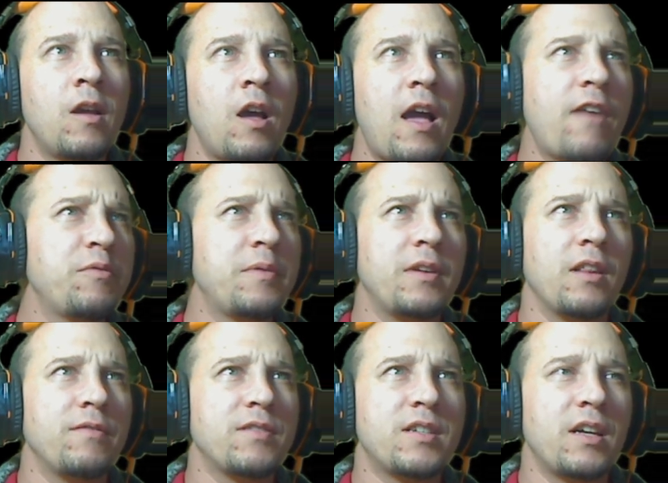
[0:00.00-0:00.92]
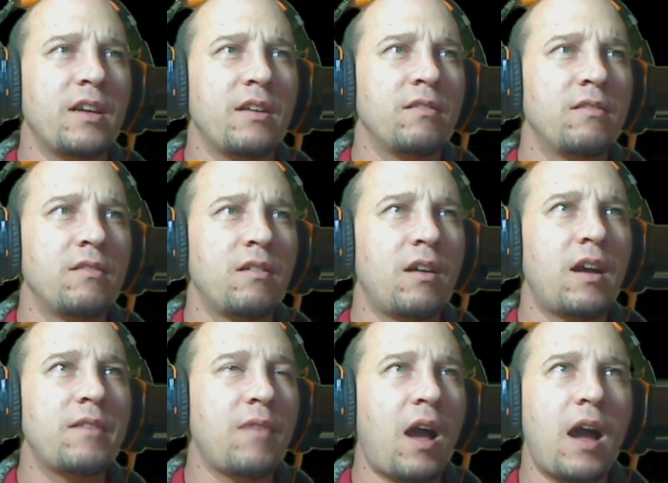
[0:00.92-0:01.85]
Everybody loves Sid.
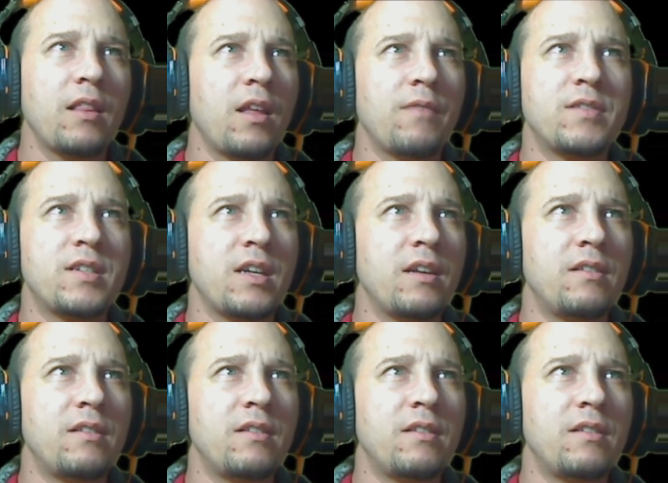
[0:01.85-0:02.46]
I love Sid.